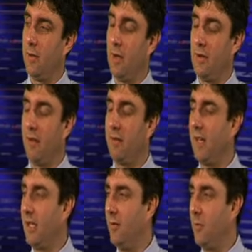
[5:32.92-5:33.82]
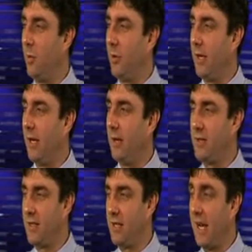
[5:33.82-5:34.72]
Yeah, well, no doubt. Thank you for pointing that
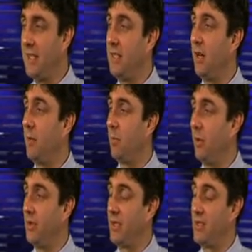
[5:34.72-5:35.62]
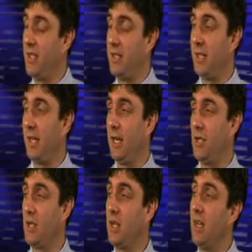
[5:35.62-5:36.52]
out, Andy. 89 points conceded at
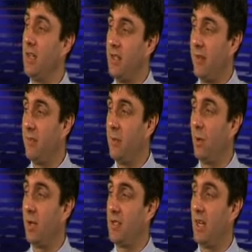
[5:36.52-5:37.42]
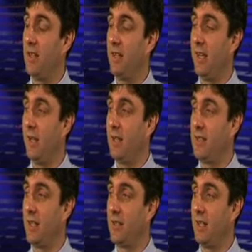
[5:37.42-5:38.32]
Esher, 71 at Tynedale
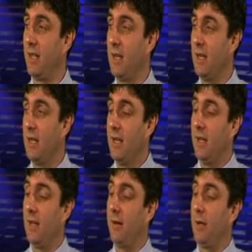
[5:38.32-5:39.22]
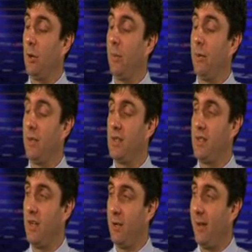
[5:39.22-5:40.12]
last Saturday. It'll be with a
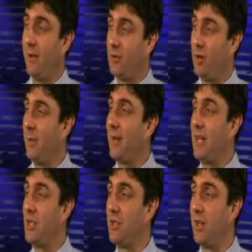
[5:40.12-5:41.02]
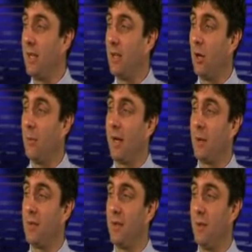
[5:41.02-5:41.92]
certain amount of trepidation they go
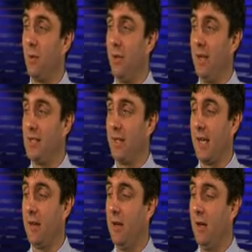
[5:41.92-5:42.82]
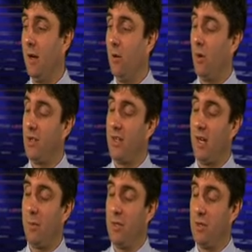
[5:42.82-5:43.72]
back up to the north east again. What
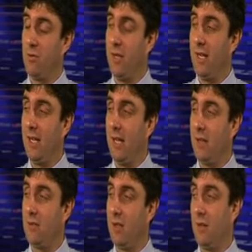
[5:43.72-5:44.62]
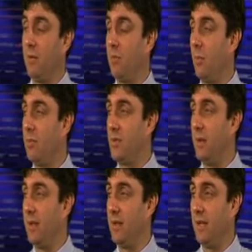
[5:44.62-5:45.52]
Stourbridge are really having problems
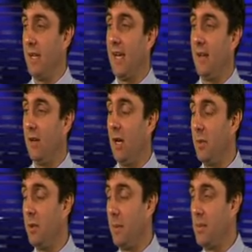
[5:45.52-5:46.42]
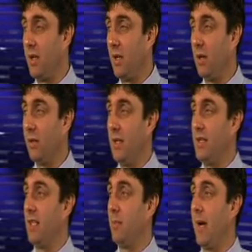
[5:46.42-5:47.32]
with, again, like Birmingham Solihull,
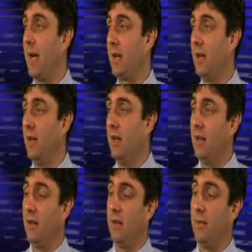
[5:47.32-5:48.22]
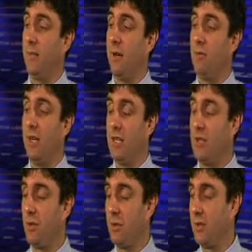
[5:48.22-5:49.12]
is in the pack. They really
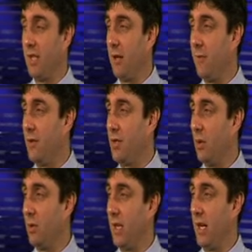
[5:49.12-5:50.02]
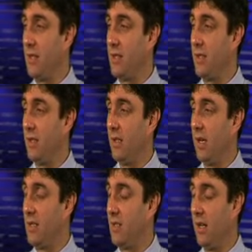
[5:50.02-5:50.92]
struggle to get a foothold against
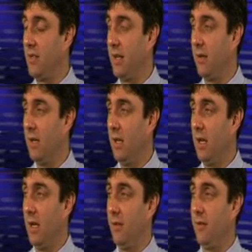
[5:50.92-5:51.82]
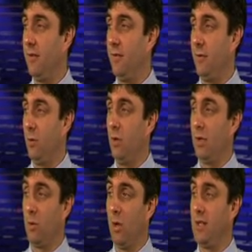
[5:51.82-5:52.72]
Tynedale, and for
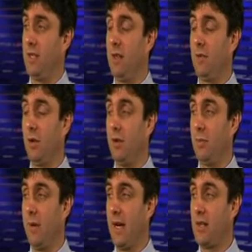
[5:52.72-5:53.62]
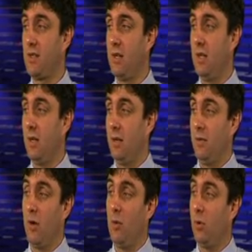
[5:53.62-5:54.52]
all the quality they've got in the backs,
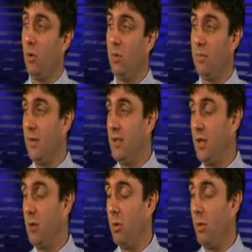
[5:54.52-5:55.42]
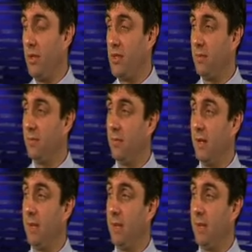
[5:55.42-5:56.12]
no ball is no point.